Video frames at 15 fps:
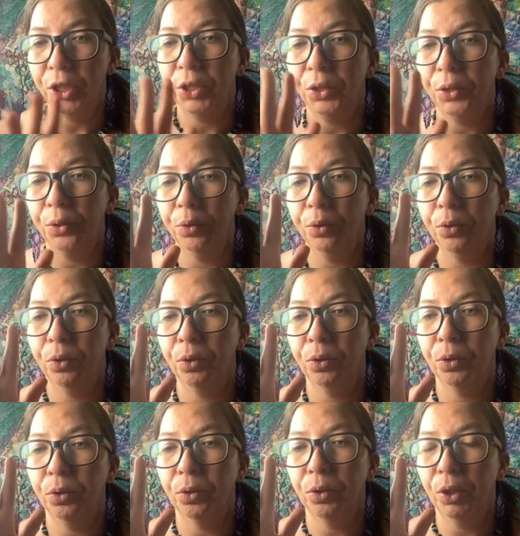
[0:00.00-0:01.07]
to
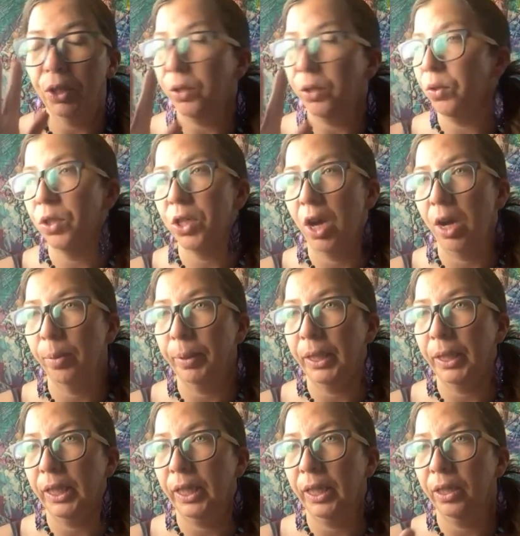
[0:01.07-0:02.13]
use
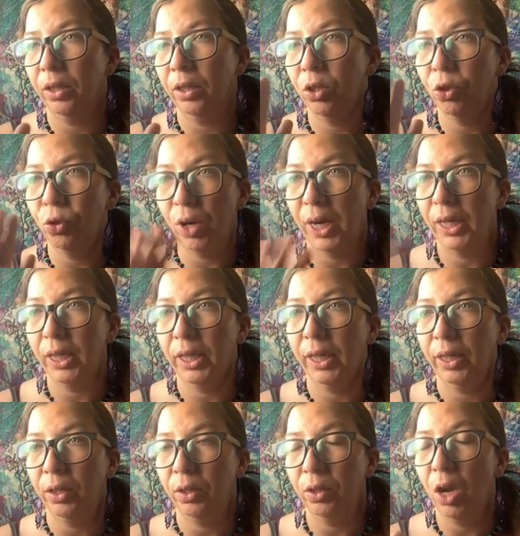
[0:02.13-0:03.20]
topically
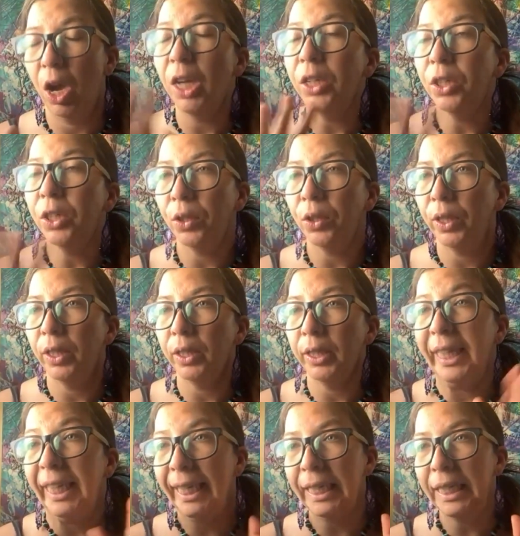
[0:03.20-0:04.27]
directly, undiluted,
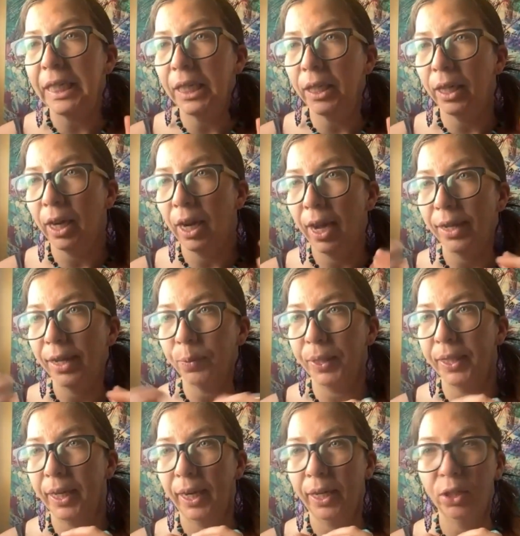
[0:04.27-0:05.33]
neat. As we
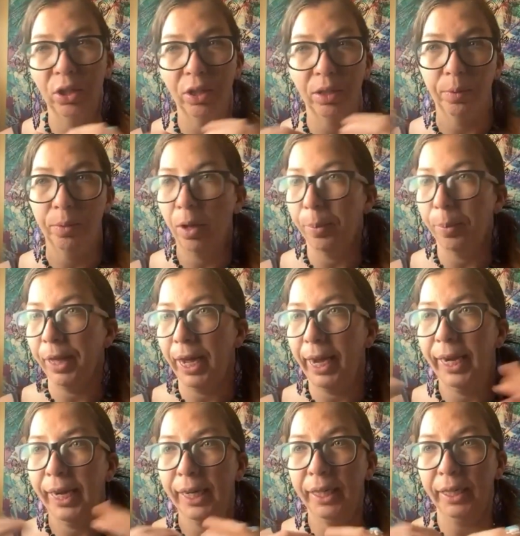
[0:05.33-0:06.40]
say, just apply
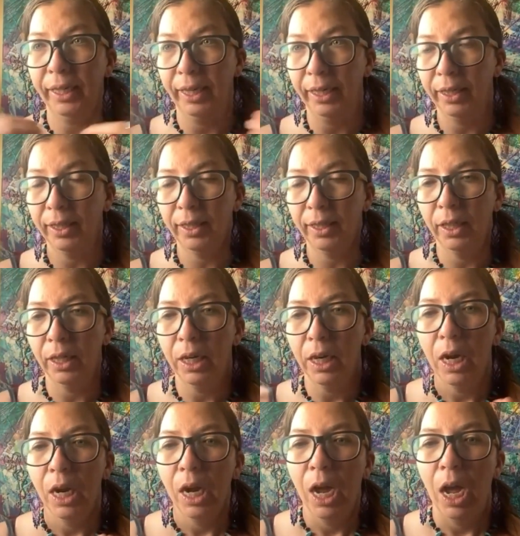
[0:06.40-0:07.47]
it neat.
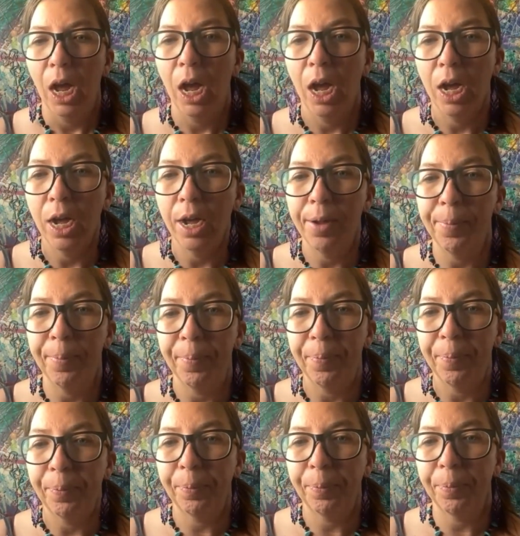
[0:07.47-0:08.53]
The